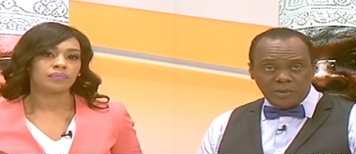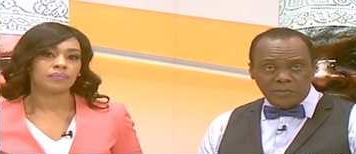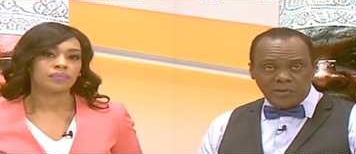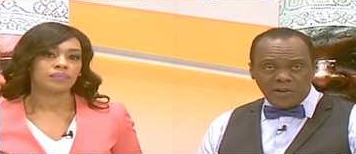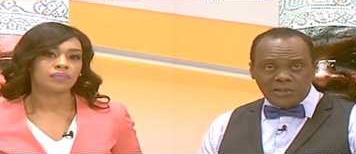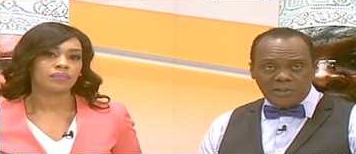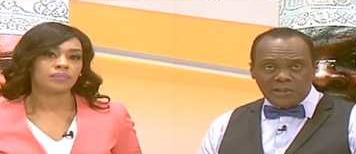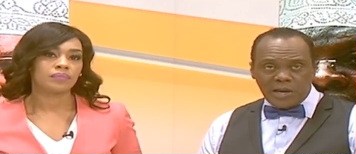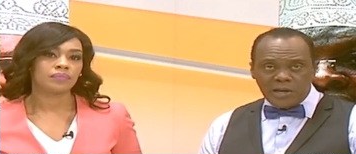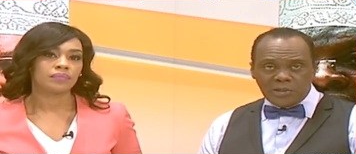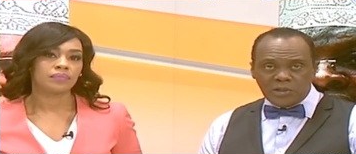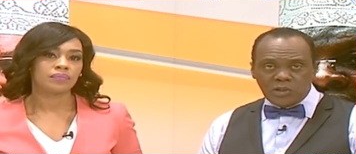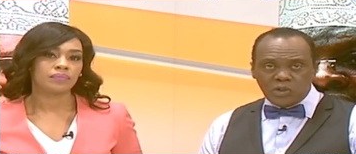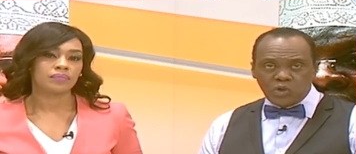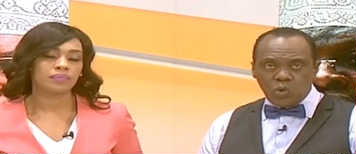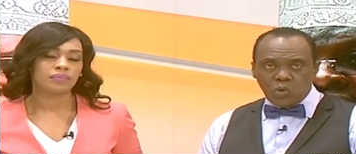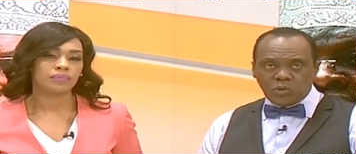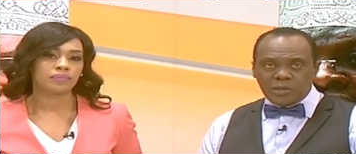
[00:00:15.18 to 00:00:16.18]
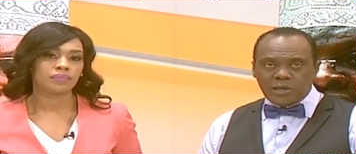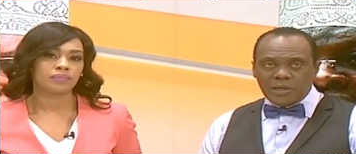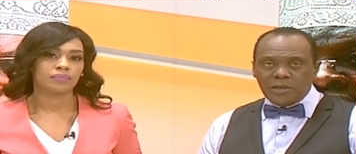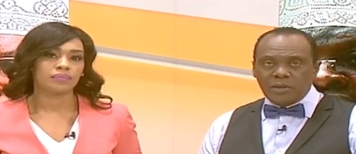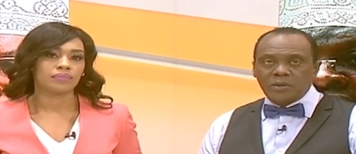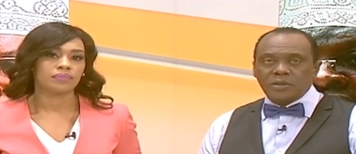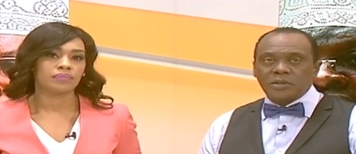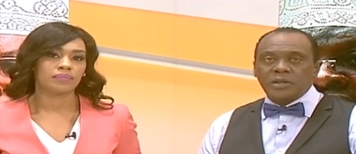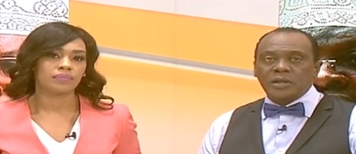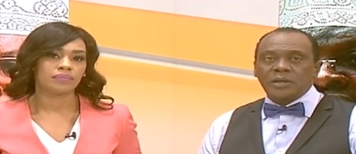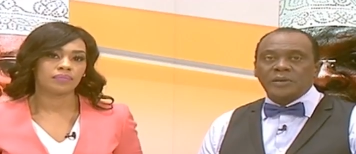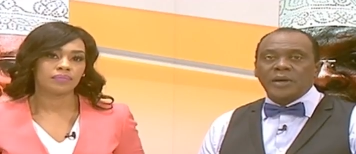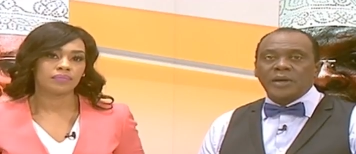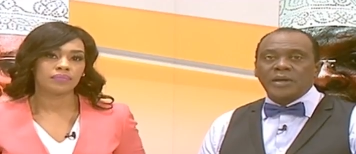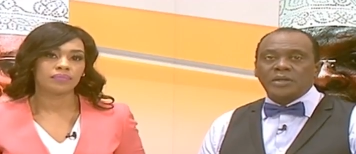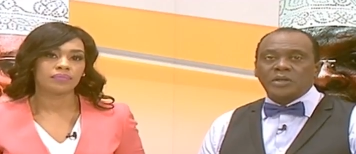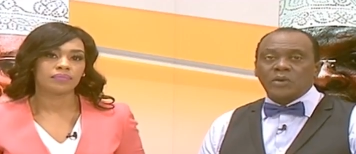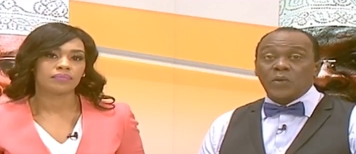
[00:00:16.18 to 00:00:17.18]
Speaker 1: Director of Criminal Investigations
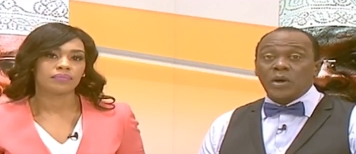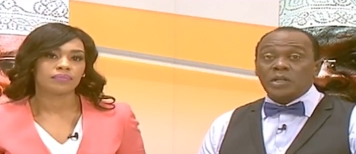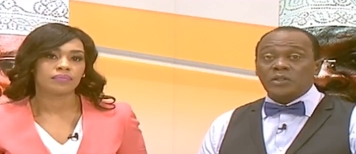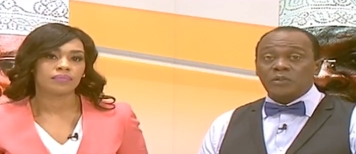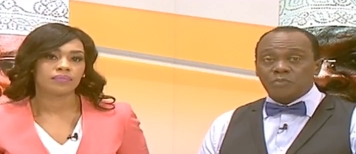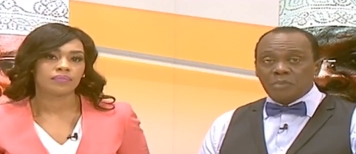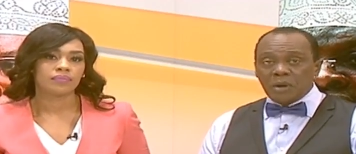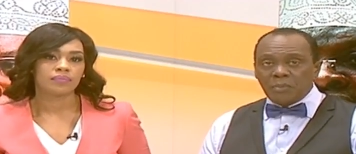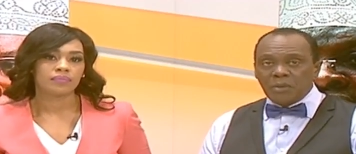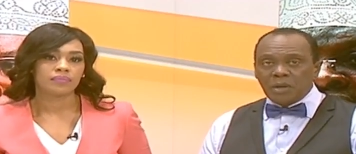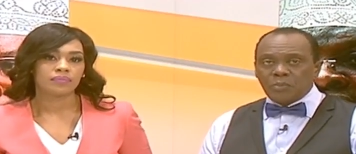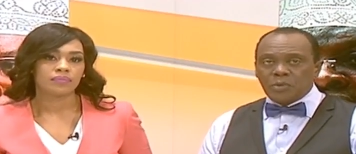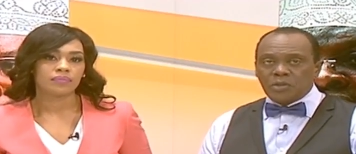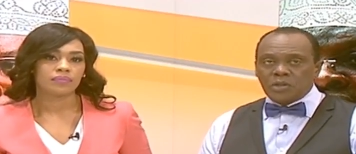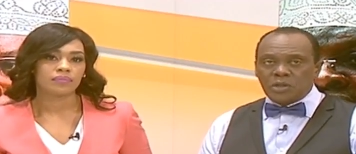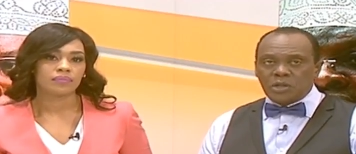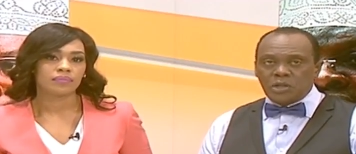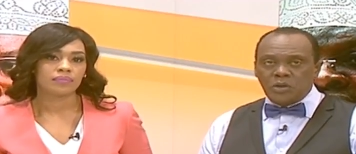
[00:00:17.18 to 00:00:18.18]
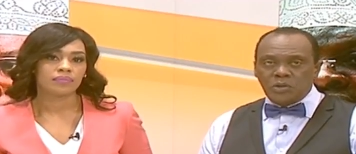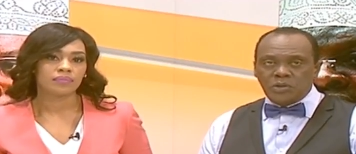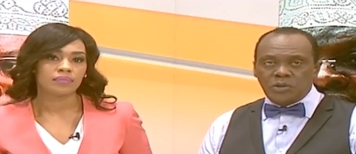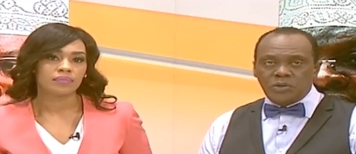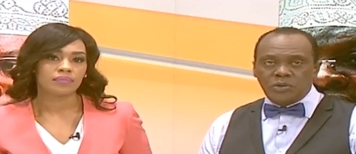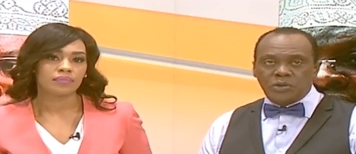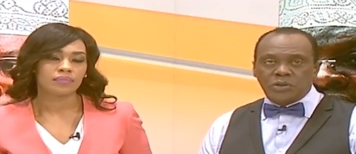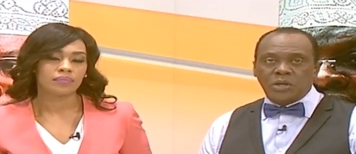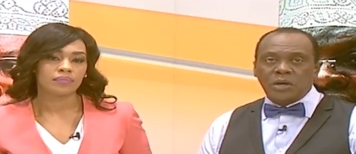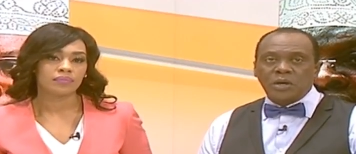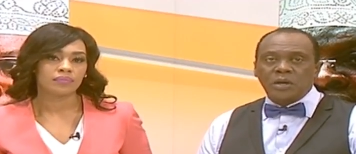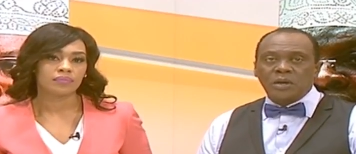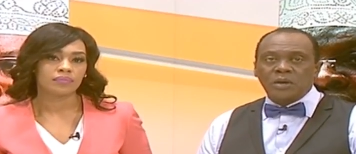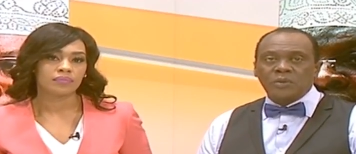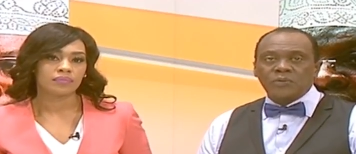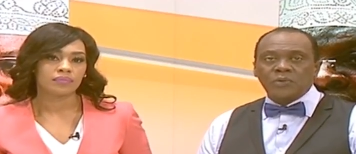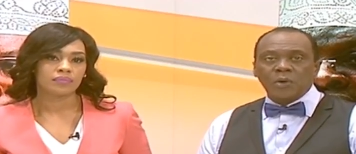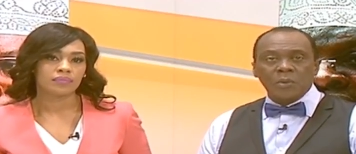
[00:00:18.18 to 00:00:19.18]
George Kinoti, and Director of Public
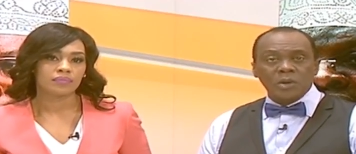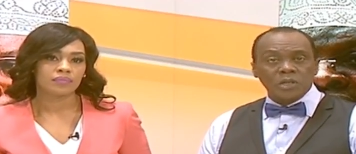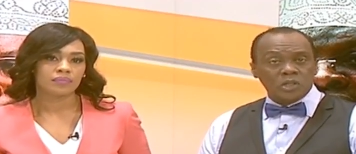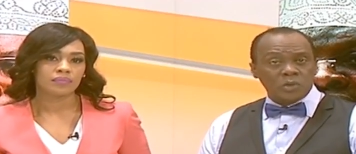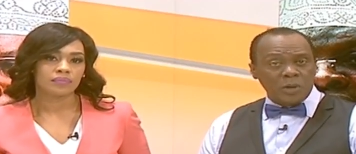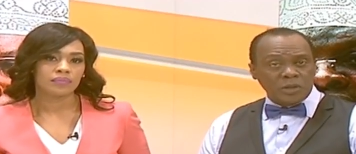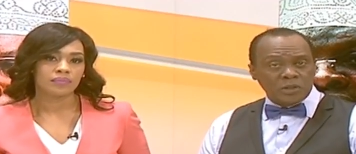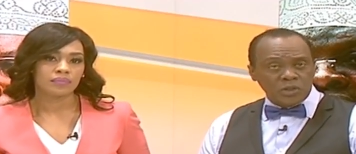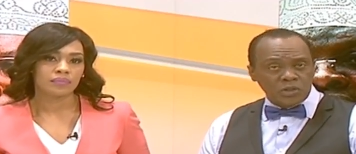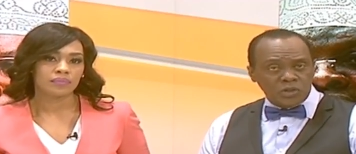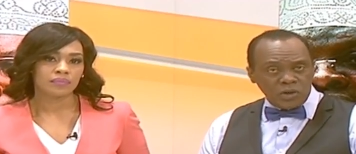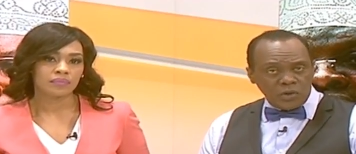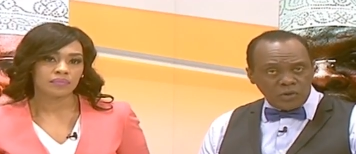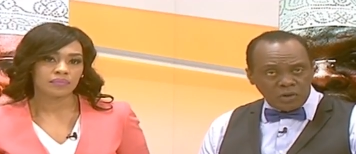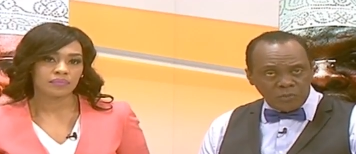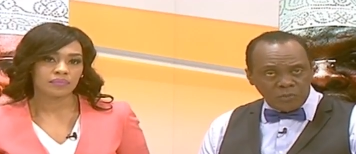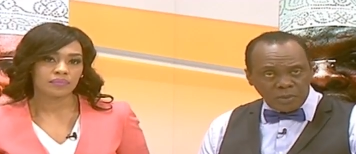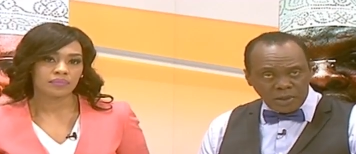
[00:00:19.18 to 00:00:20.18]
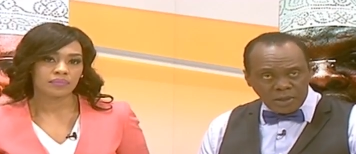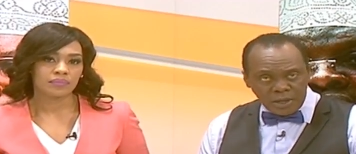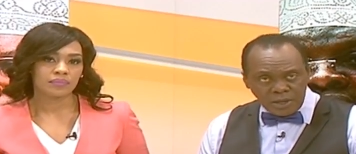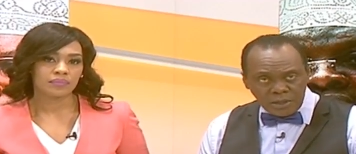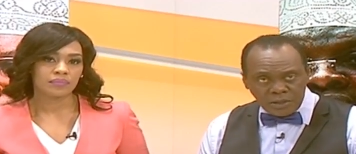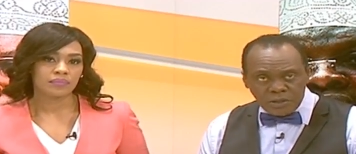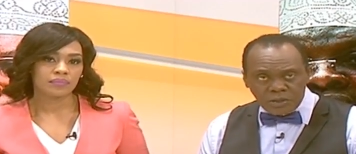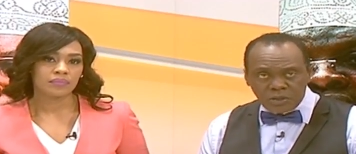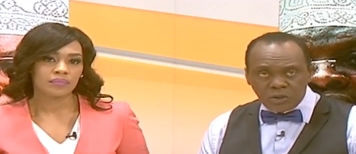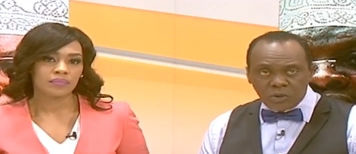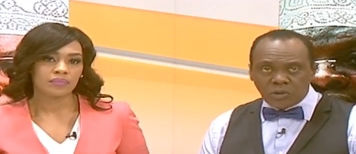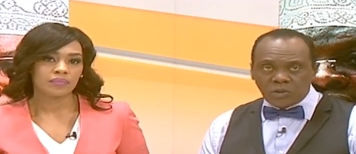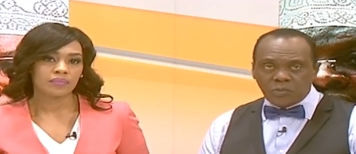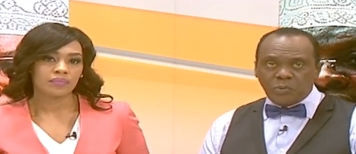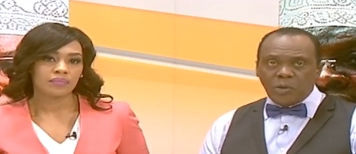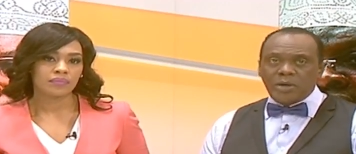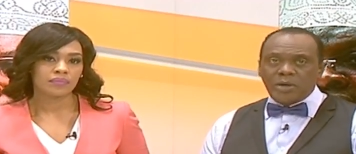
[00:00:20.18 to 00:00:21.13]
Prosecutions, former Inspector General of